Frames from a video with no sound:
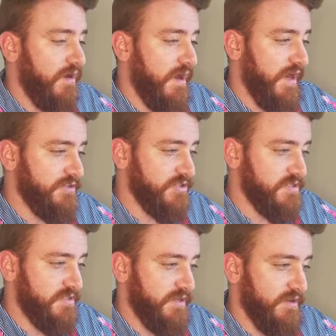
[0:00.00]
I
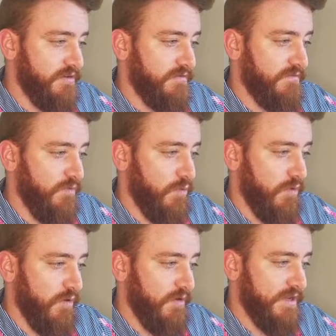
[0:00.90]
just did it
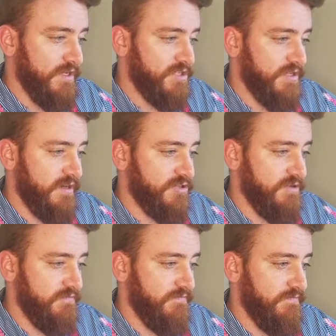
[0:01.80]
for each
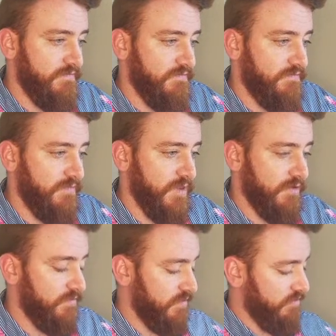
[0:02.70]
section.
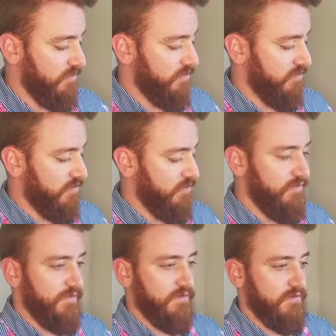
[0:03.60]
No, don't
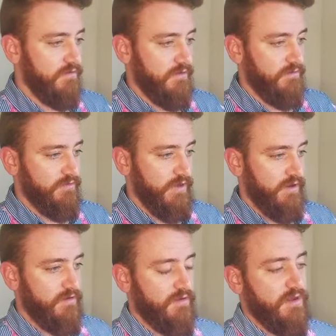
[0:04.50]
move it. Don't do
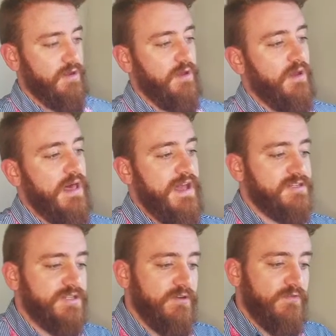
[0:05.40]
that. I
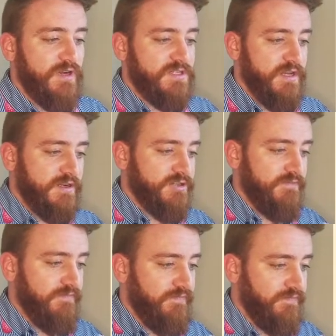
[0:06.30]
just did it for each
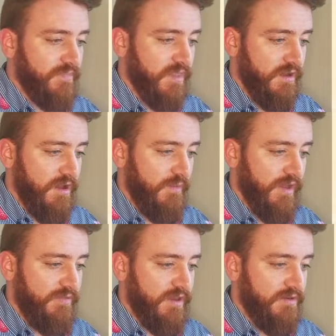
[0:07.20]
section,
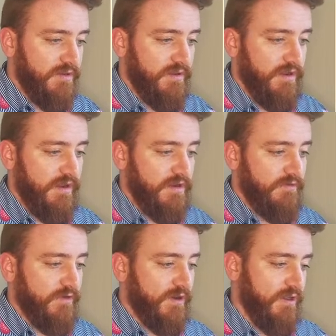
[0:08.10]
and then did a
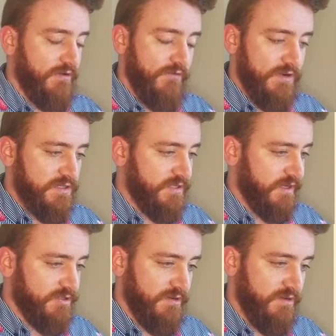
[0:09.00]
different color for each
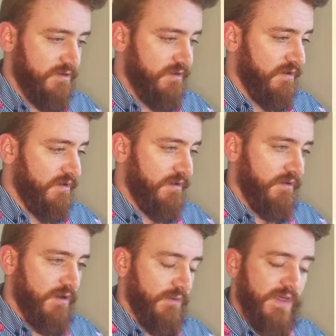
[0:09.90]
section.
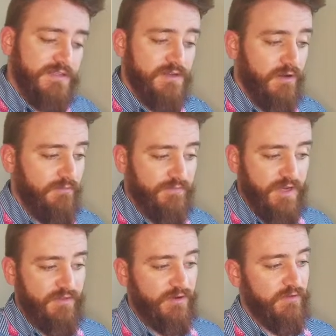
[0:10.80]
That's all.
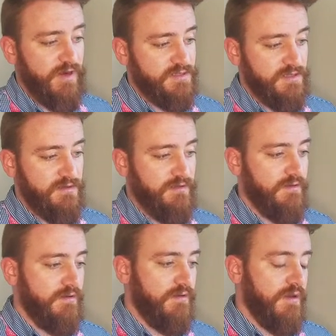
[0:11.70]
Nothing crazy.
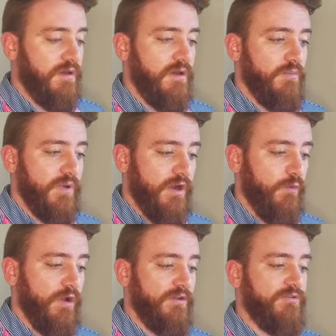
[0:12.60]
But I
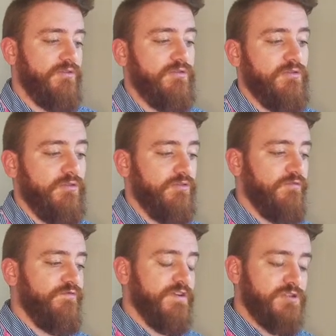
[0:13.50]
wanted
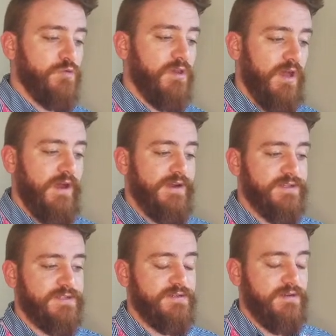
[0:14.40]
to
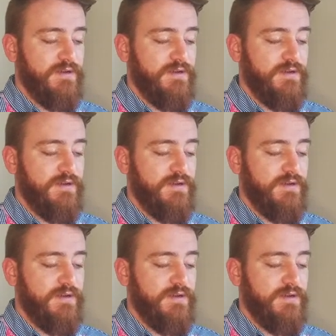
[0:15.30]
visualize